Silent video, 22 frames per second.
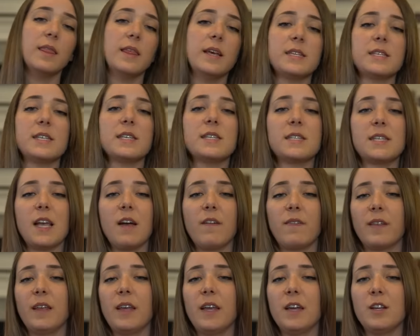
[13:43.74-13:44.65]
This is
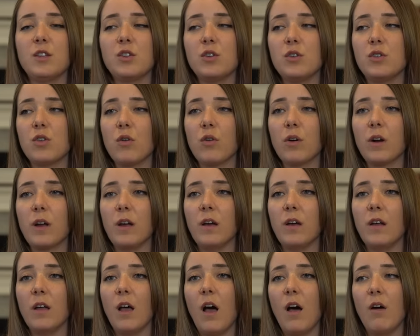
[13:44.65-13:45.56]
definitely a
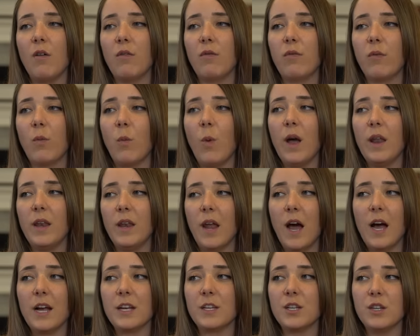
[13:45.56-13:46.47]
tutorial of what
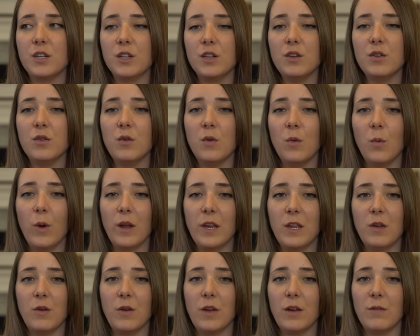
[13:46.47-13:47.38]
not to do when
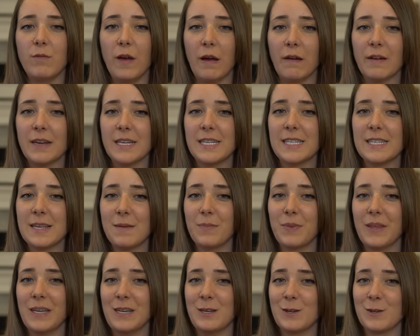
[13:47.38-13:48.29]
you could very
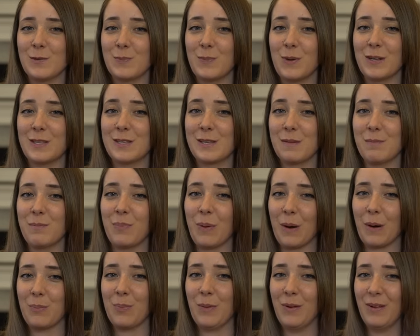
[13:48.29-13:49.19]
simply just put some
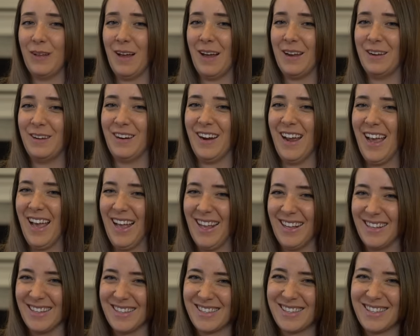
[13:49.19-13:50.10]
purple on your
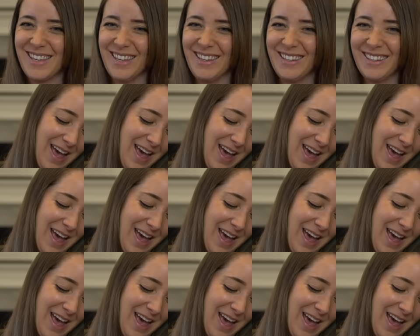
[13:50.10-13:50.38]
ends.